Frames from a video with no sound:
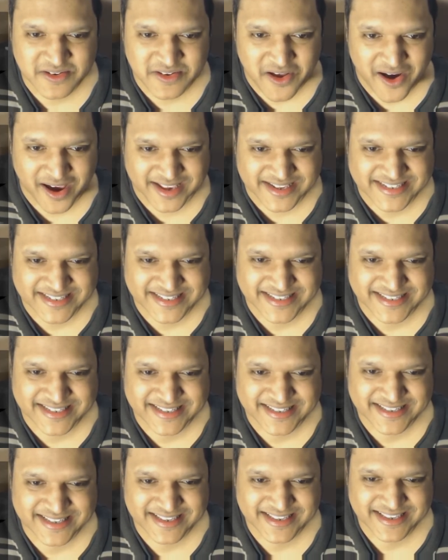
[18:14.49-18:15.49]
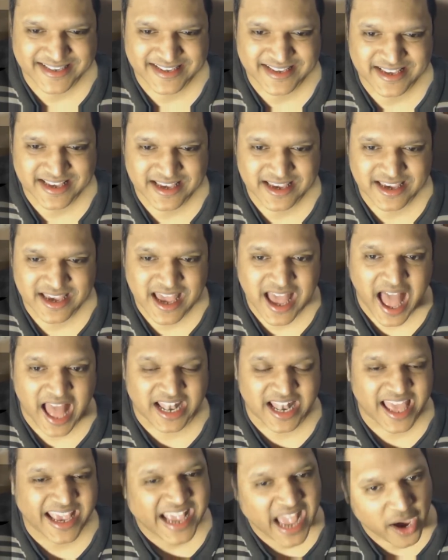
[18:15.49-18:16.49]
Nice.
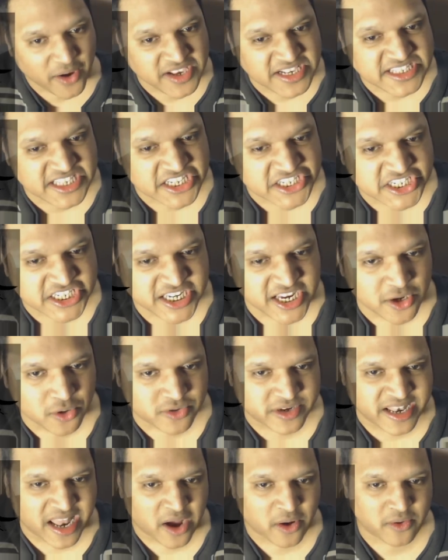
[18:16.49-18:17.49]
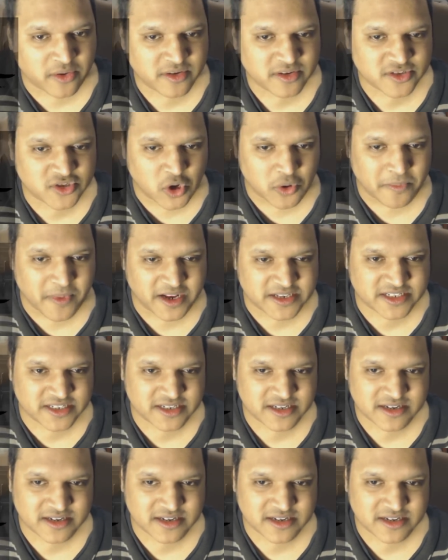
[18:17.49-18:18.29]
I like how he's the shield now so much.